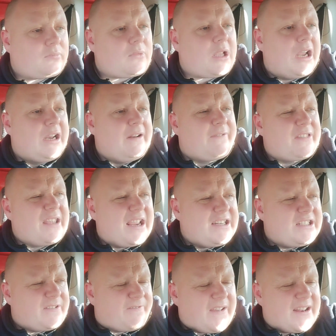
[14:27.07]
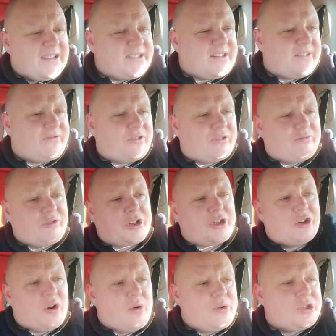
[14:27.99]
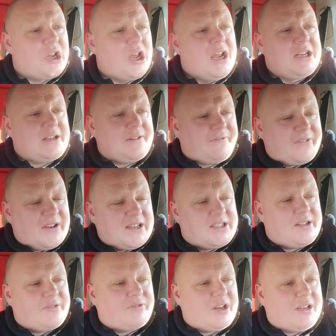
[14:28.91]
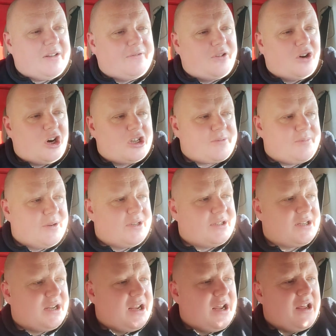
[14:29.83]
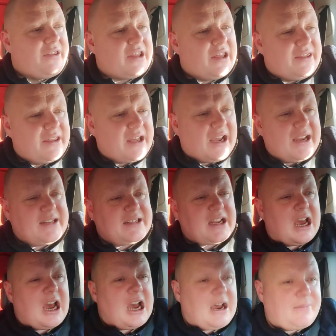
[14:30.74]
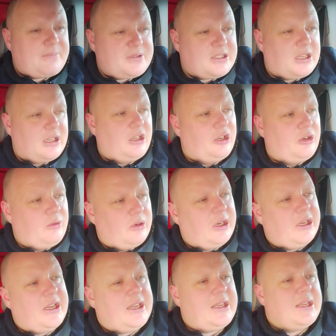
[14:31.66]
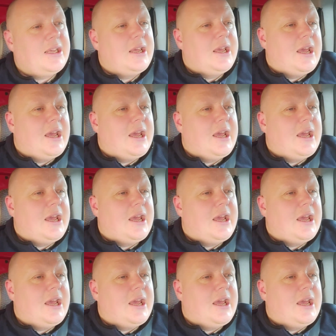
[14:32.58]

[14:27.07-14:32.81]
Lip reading: And if they're defensive recruits, defensive reinforcements, then that is absolutely